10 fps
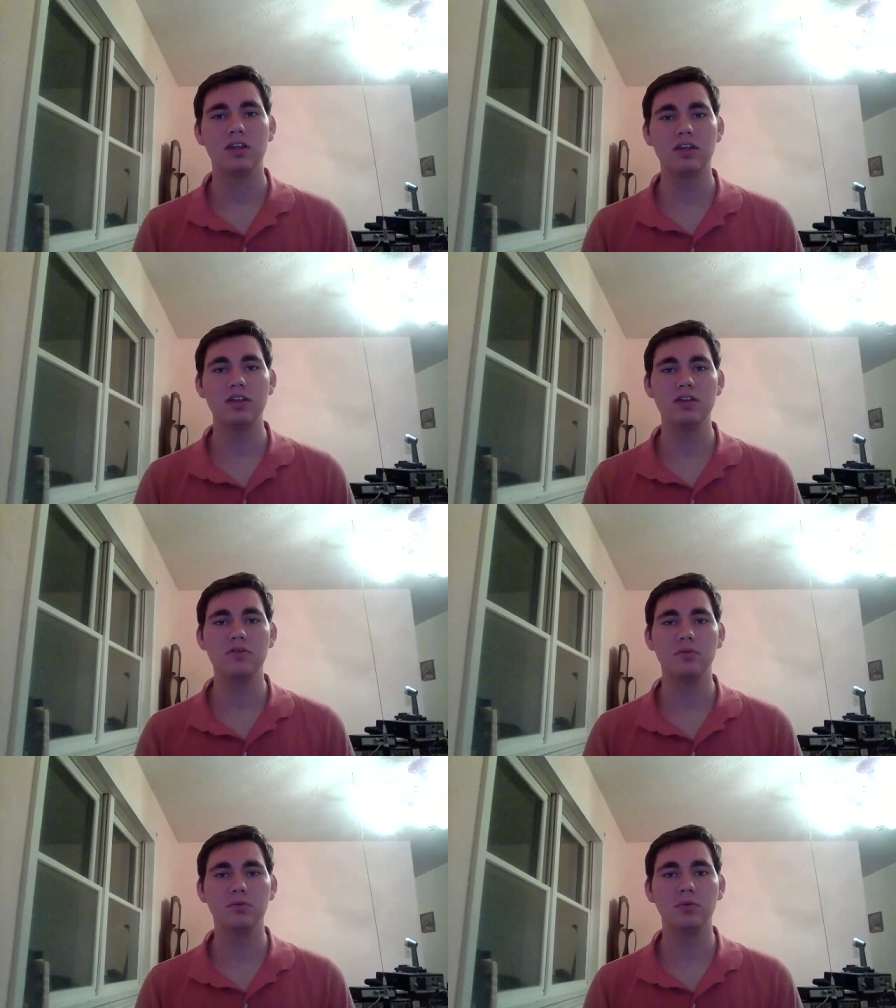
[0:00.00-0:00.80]

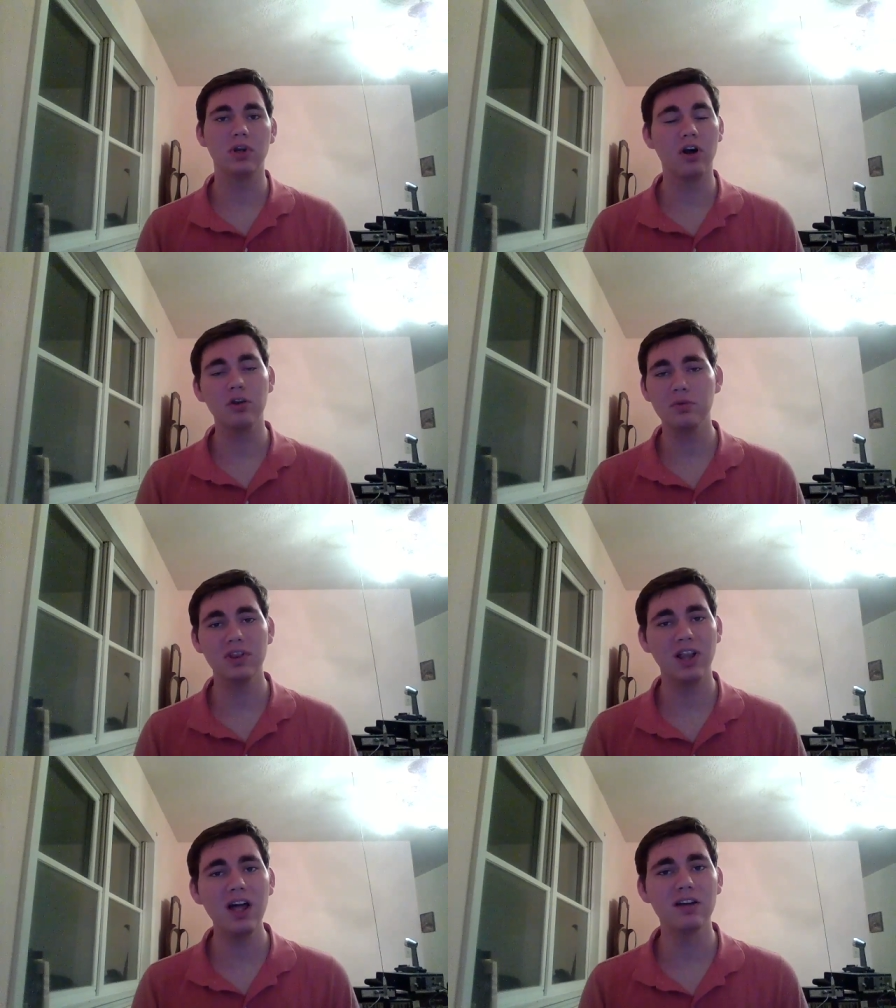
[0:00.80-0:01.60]
he went on
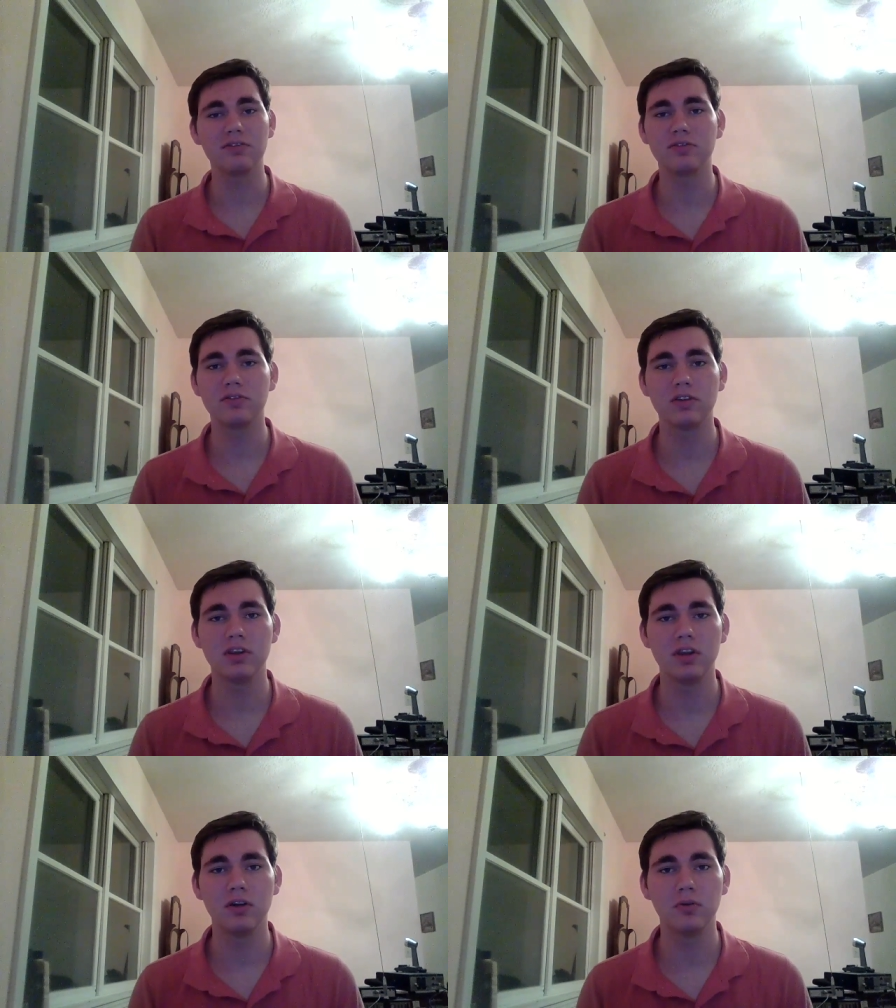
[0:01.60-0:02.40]
with life
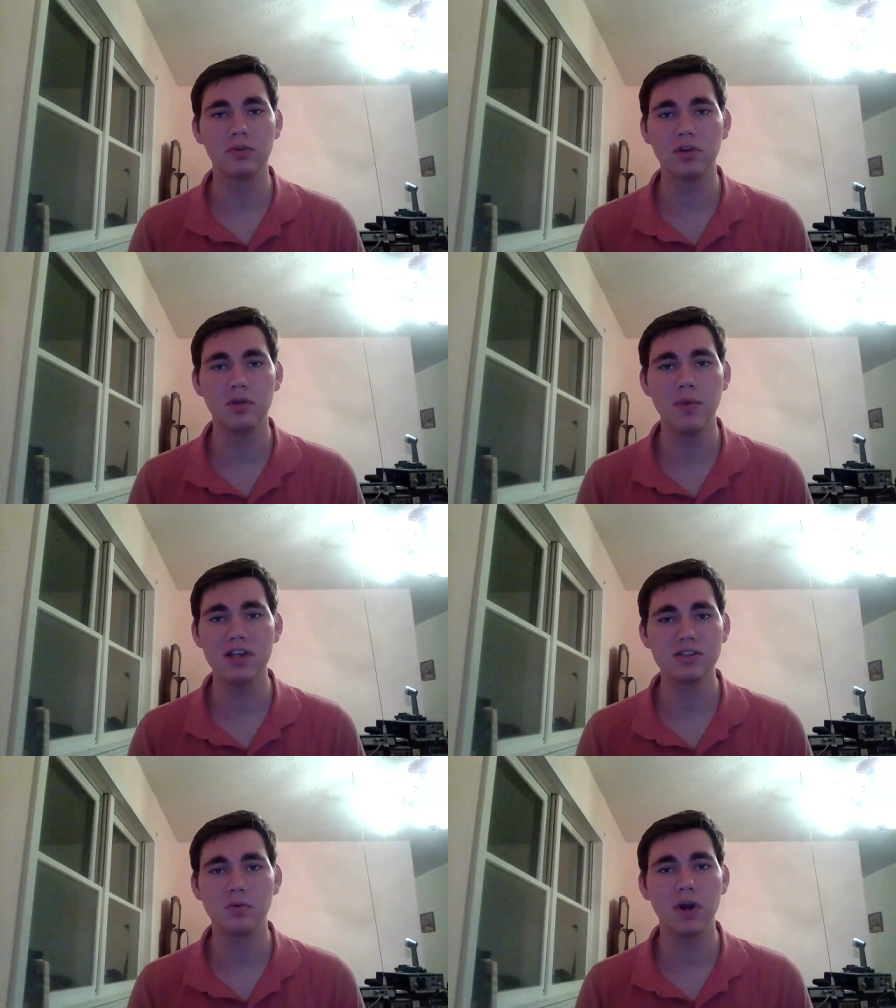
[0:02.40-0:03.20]
the
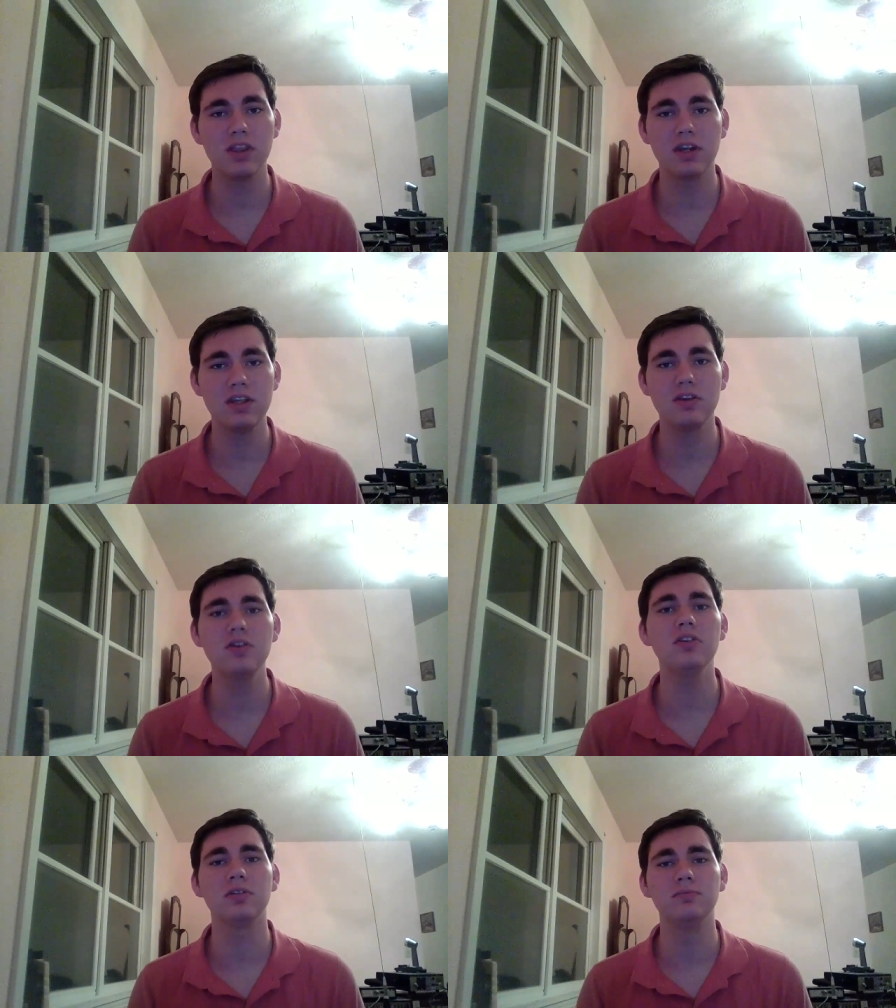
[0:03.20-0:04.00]
best way that he
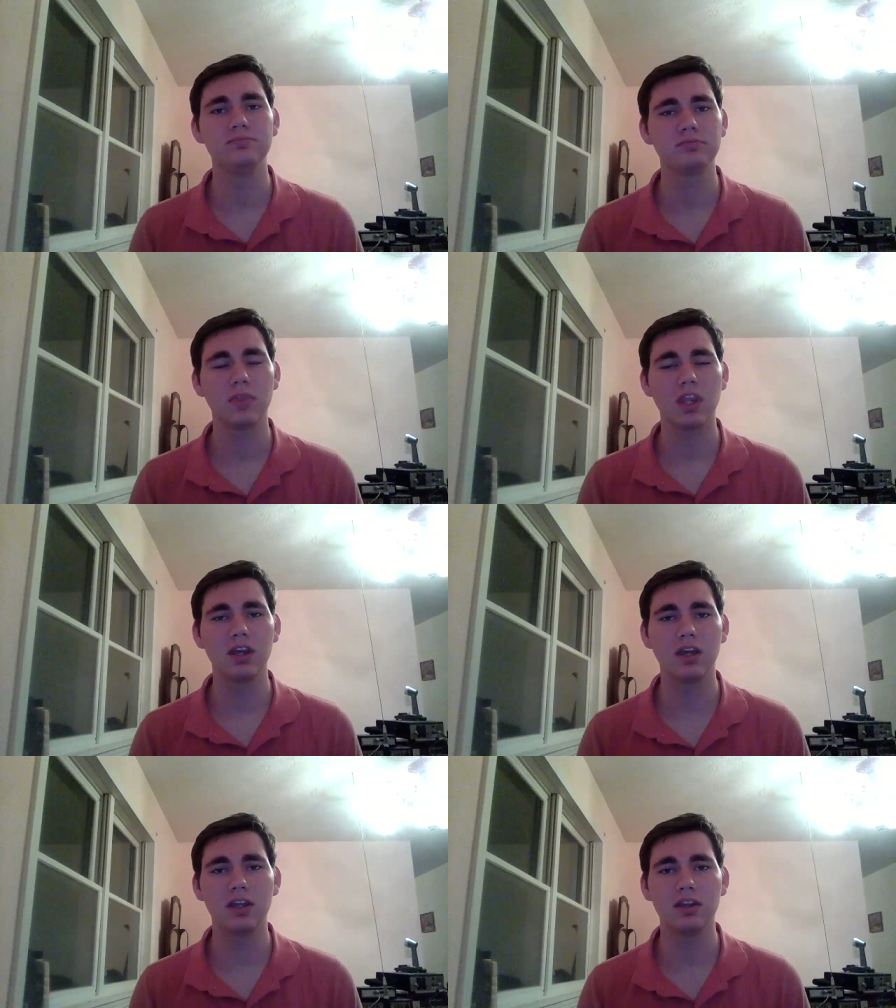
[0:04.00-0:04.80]
could.
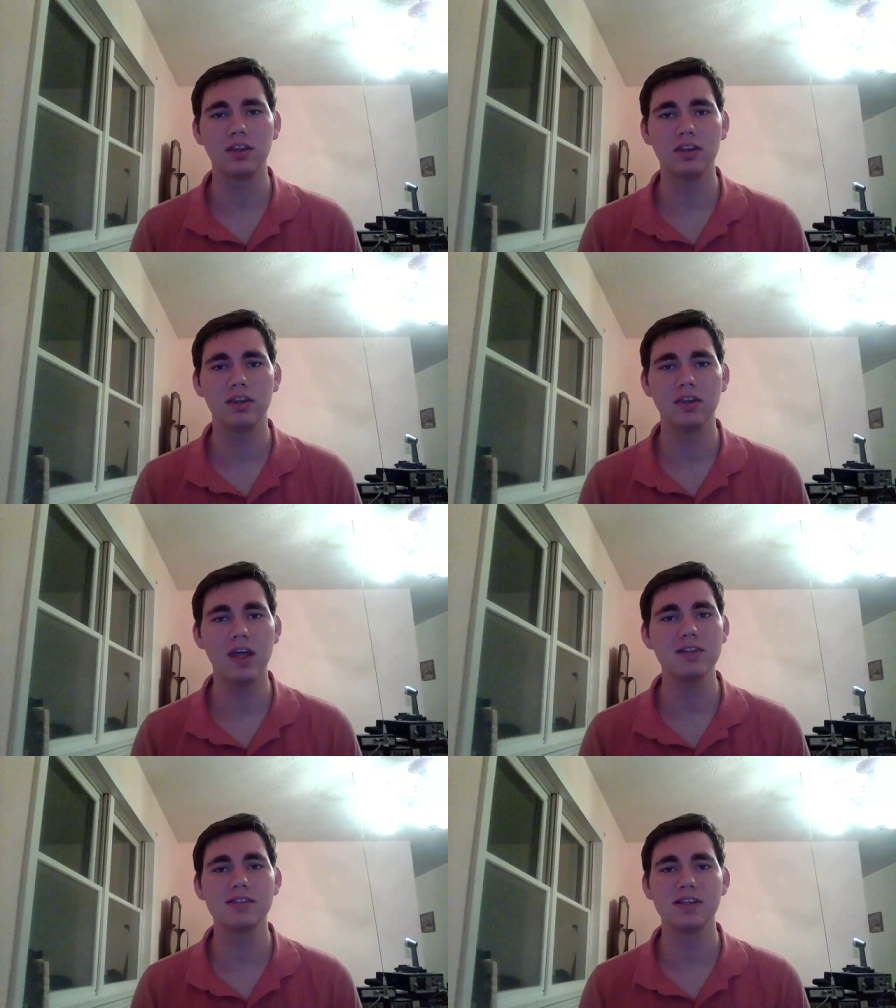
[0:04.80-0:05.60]
And
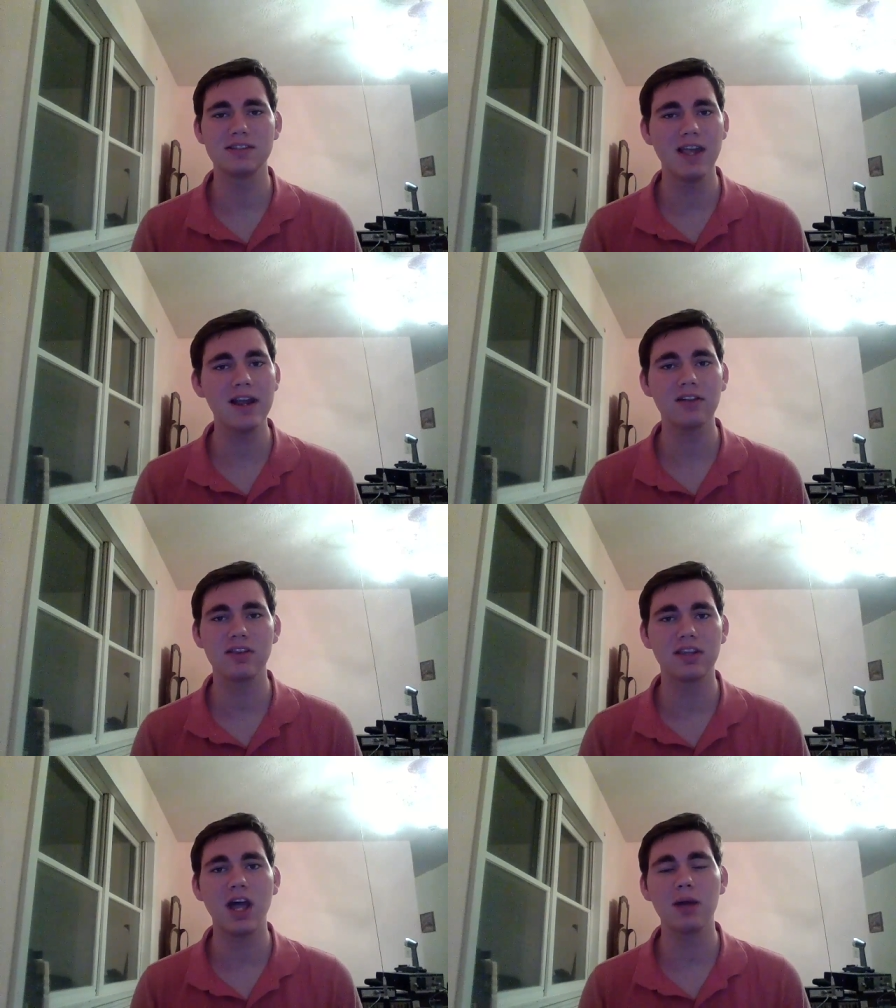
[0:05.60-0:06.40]
that's exactly
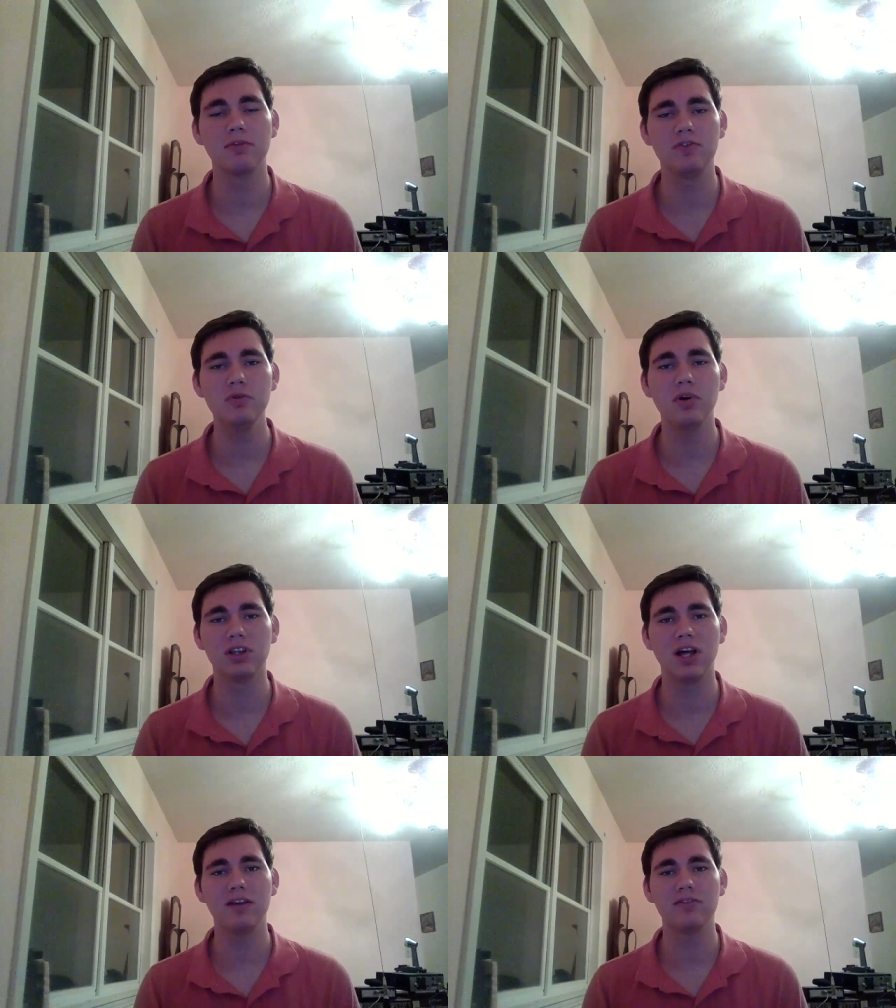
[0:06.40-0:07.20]
the type of view on
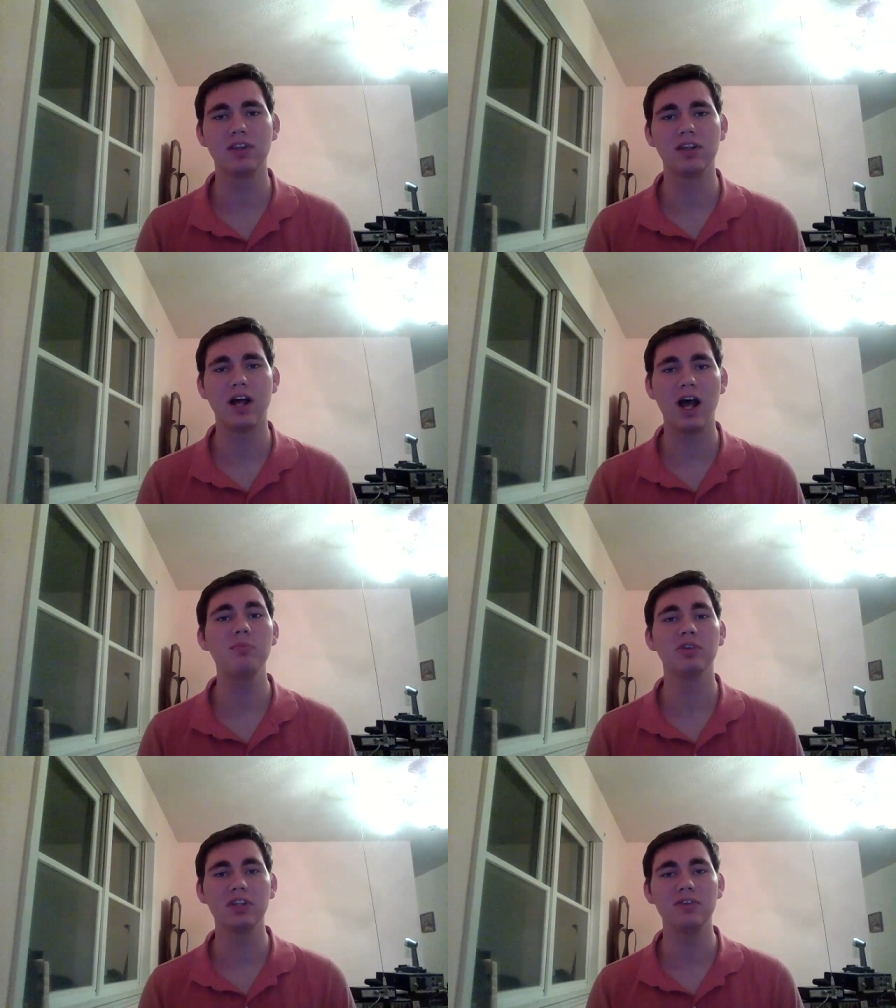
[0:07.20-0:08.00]
life that I
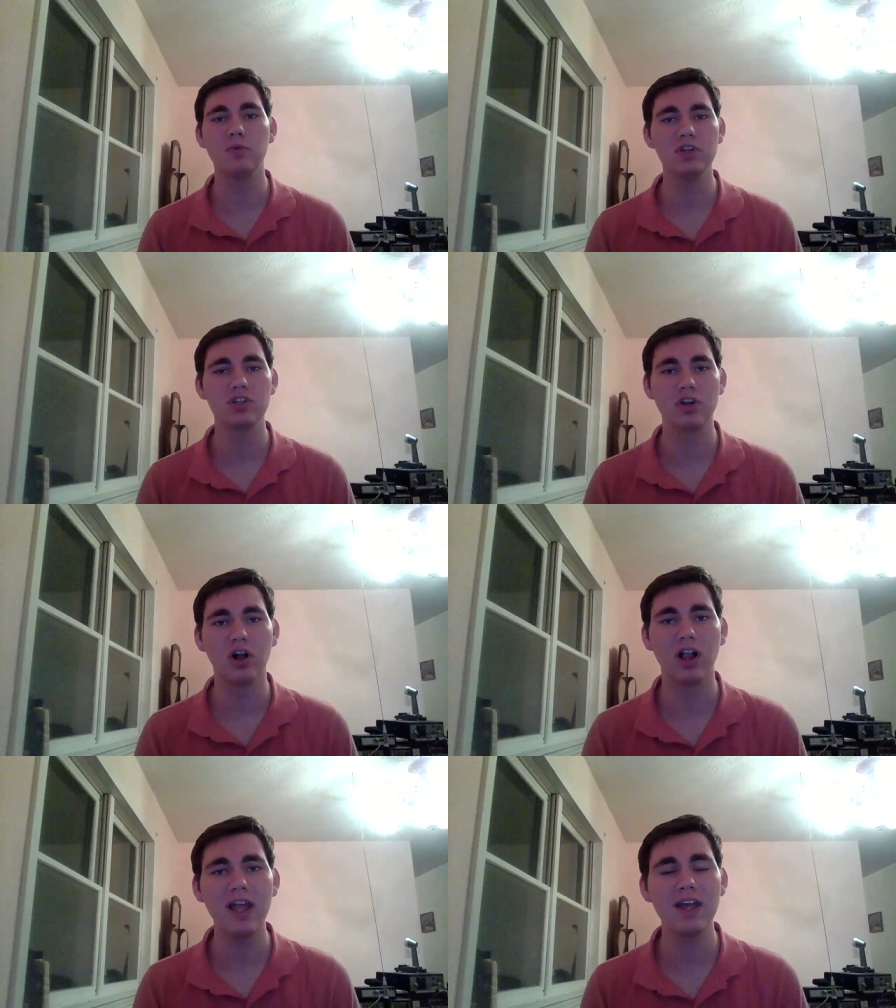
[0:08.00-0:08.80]
believe we should
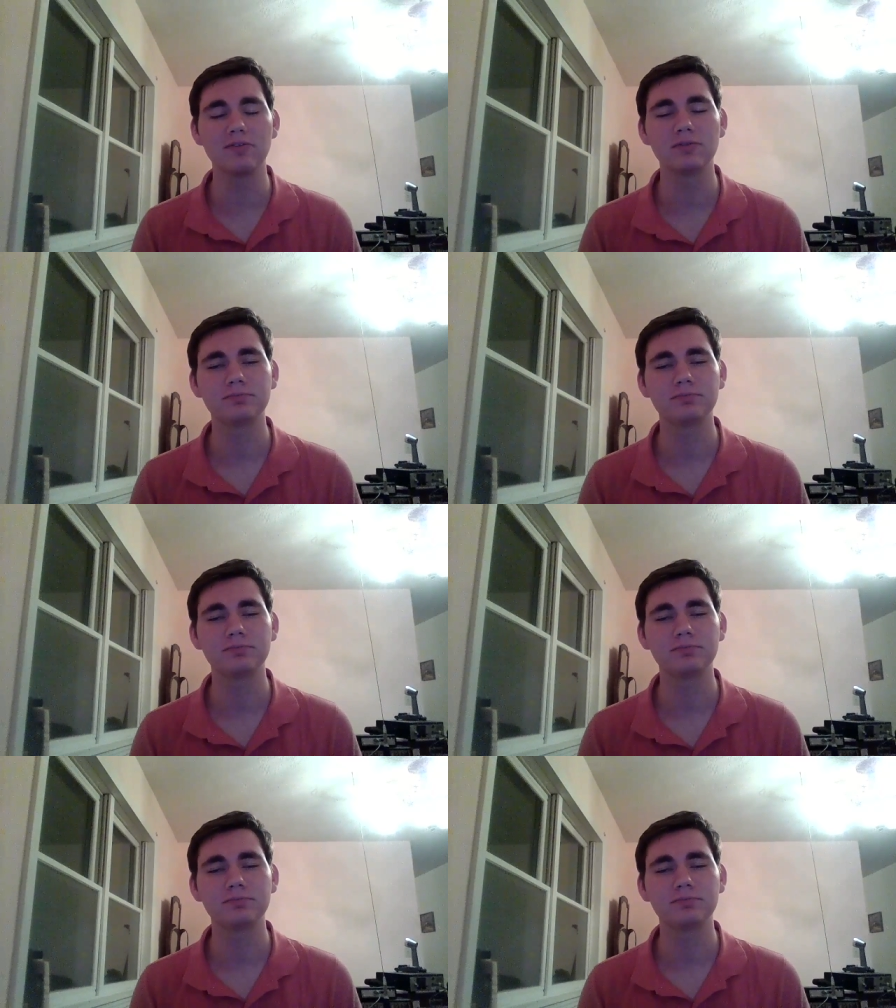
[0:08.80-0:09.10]
all have.